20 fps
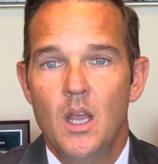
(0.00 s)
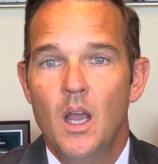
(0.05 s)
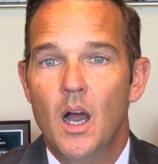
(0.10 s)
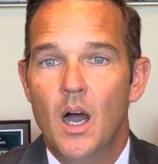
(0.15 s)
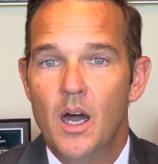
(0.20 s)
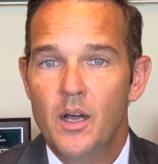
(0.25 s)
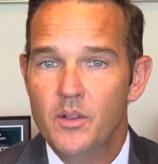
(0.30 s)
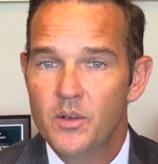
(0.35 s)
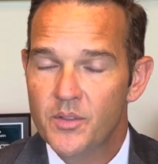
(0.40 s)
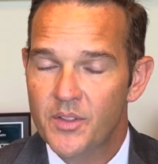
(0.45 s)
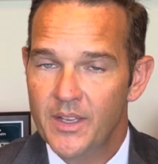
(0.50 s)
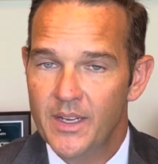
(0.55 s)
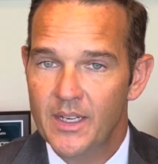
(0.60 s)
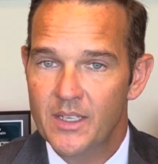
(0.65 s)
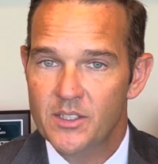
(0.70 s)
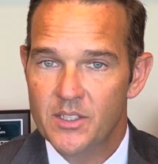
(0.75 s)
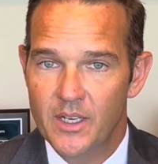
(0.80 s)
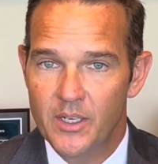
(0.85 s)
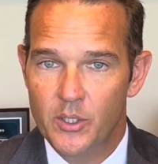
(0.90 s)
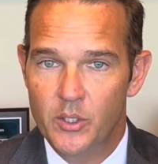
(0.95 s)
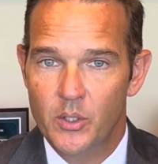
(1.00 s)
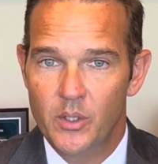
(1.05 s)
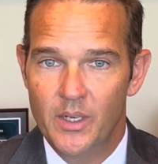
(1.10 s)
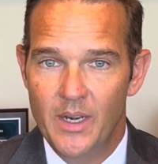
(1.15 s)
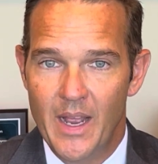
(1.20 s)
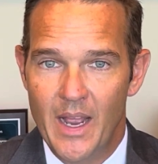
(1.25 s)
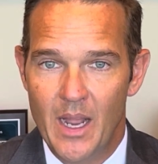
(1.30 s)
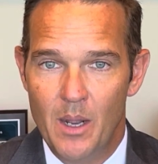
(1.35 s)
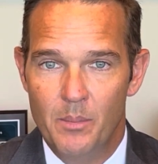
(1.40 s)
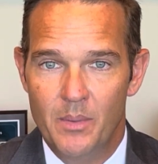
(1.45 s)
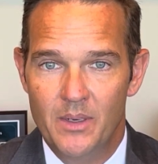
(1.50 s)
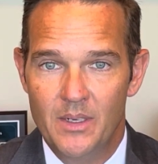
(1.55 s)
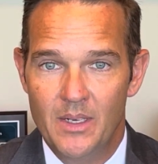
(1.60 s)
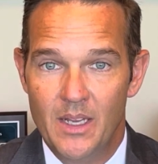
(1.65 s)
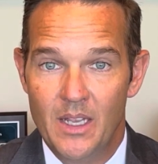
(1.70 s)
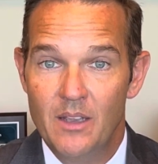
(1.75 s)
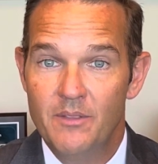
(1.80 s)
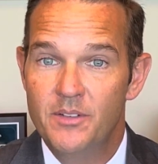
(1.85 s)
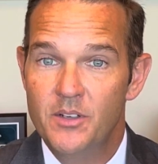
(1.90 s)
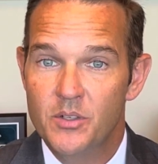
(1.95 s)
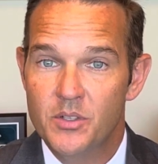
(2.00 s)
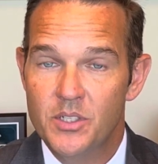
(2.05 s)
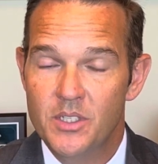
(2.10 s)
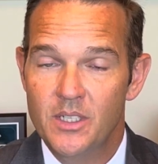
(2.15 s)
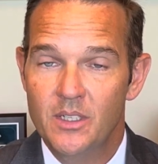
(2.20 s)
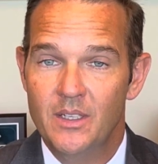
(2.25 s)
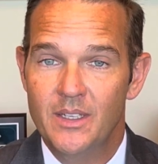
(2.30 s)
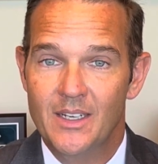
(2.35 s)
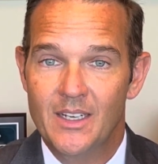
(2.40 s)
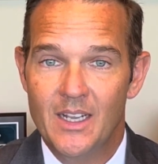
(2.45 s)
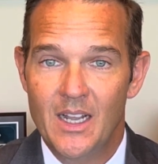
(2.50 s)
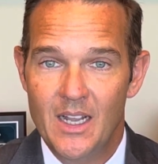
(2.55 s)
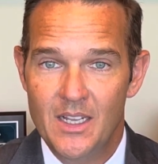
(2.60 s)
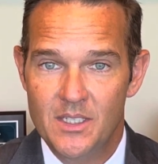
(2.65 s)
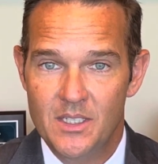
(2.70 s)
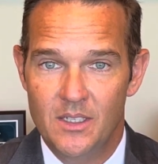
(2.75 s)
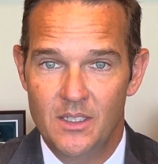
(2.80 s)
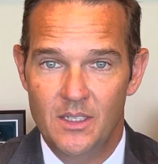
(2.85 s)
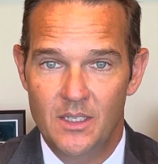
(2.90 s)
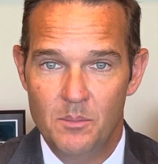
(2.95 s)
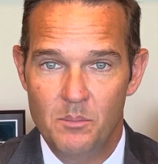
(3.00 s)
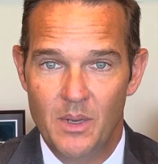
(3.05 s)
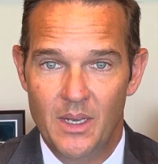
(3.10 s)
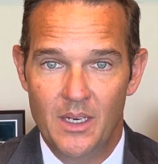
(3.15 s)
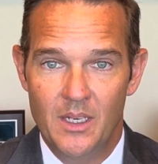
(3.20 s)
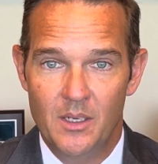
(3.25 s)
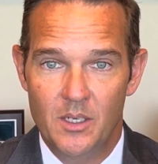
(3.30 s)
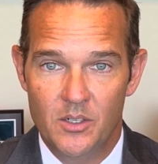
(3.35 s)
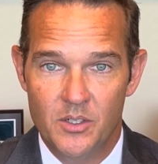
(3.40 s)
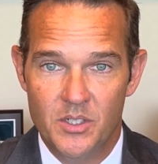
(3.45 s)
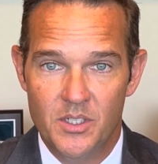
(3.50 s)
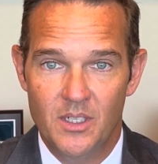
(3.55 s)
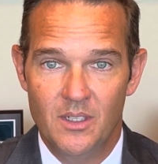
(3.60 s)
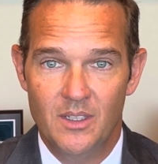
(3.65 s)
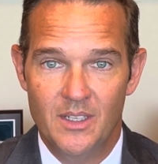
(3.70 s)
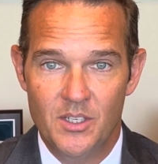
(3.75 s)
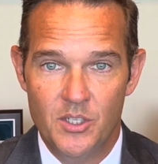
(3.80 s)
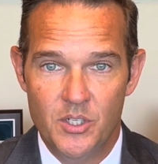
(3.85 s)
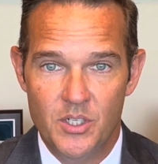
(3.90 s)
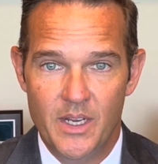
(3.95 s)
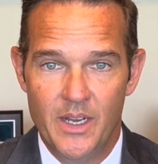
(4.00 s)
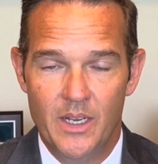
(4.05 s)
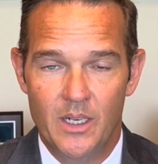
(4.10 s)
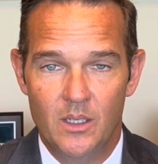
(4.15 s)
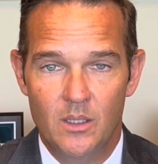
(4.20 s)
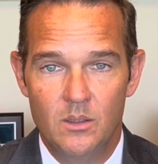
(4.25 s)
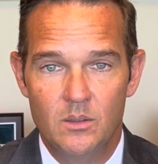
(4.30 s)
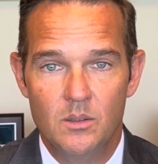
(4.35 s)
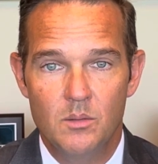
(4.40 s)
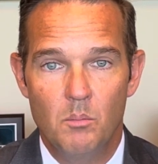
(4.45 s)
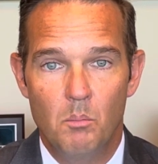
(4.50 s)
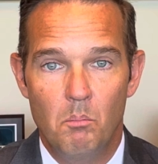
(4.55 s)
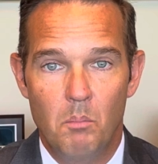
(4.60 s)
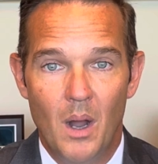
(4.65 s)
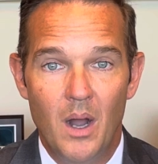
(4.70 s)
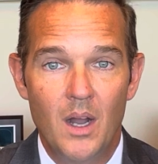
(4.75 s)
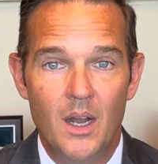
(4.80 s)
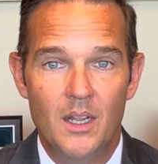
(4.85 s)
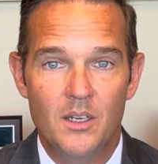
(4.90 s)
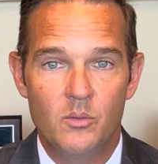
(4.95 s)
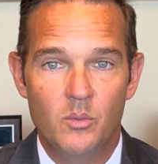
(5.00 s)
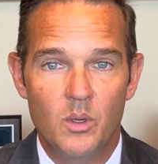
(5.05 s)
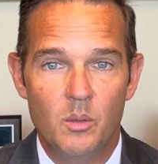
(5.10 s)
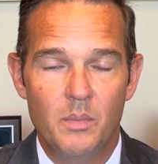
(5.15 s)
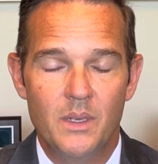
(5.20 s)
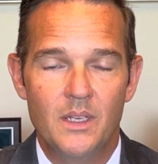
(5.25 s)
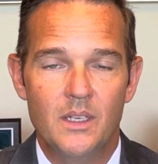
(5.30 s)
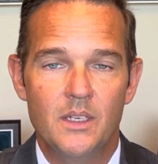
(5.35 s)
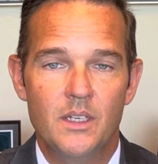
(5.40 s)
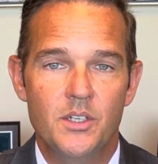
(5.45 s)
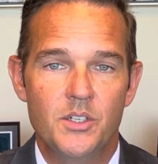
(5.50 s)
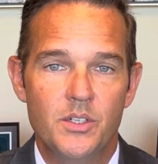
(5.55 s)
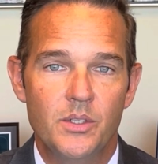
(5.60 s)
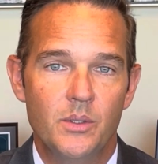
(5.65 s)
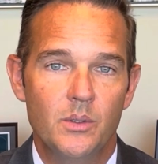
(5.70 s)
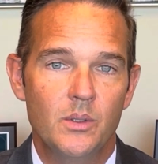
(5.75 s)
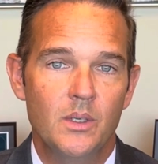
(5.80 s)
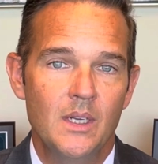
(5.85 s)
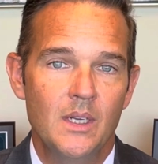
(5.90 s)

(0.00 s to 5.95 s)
Other things that could happen, if you're still in custody, meaning you're still in jail, bond will be an issue.